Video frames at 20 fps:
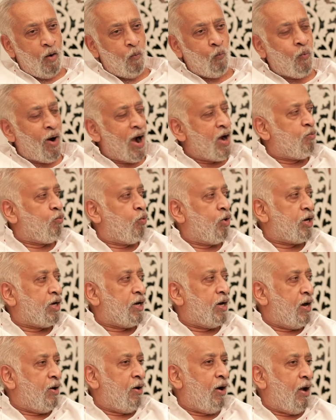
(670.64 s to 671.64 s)
one would,
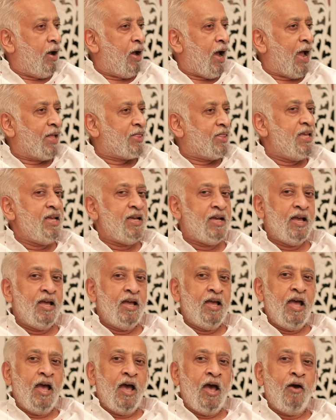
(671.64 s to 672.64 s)
I think
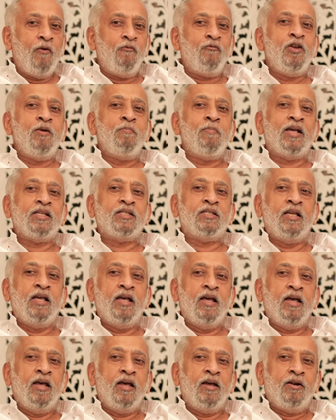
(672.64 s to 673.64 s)
we must
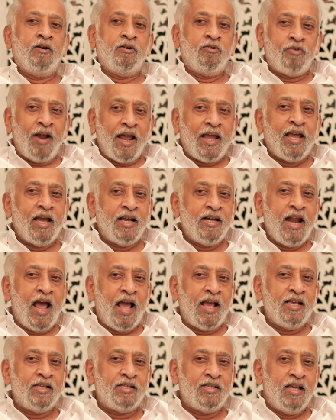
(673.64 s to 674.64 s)

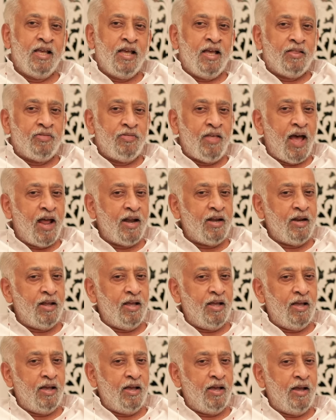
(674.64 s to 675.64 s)
recognize that
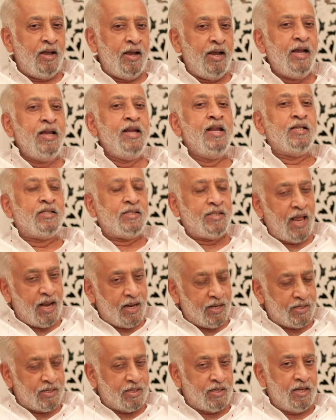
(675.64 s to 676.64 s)
in a
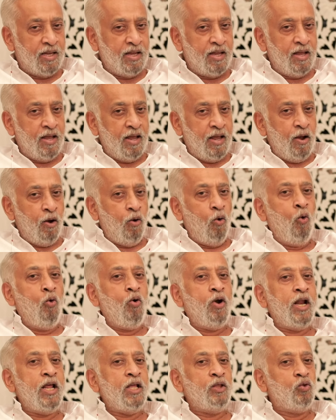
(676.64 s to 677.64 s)
sense,
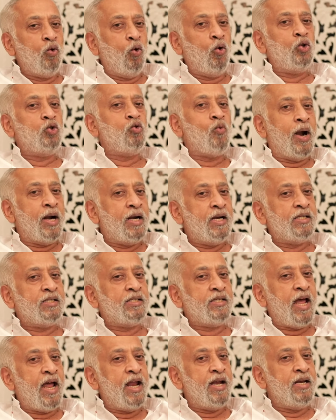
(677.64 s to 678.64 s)
only those who
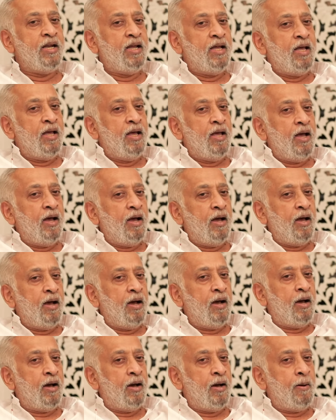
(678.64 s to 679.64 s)
understand
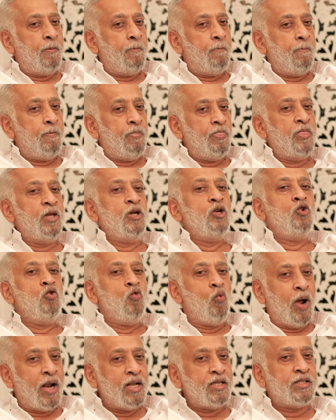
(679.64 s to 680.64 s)
the
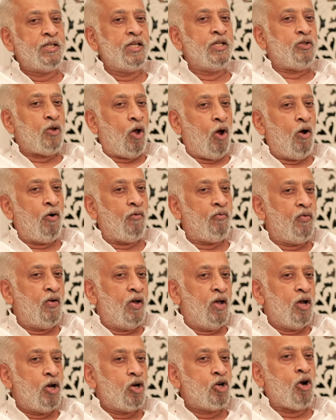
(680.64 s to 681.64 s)
nuances of
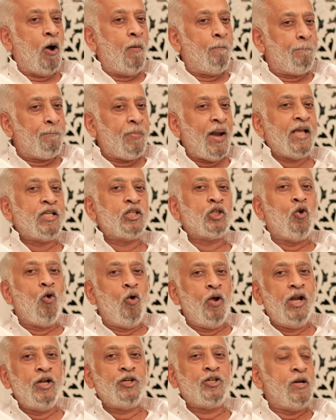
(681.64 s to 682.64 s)
complex
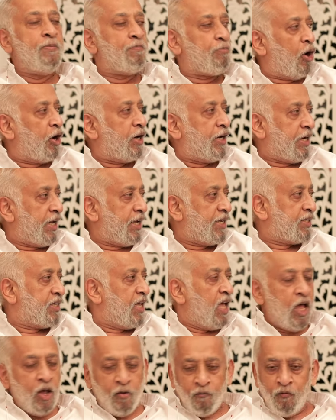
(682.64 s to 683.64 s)
coalition politics
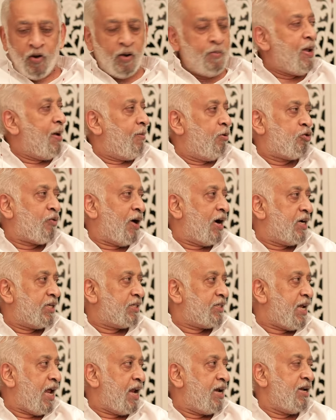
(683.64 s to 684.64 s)
will be able to
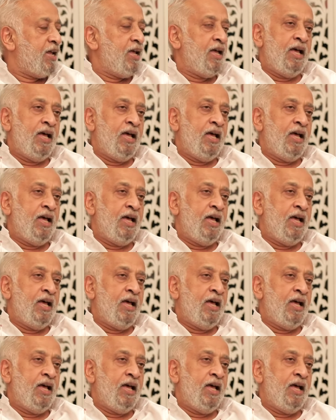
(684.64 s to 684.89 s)
understand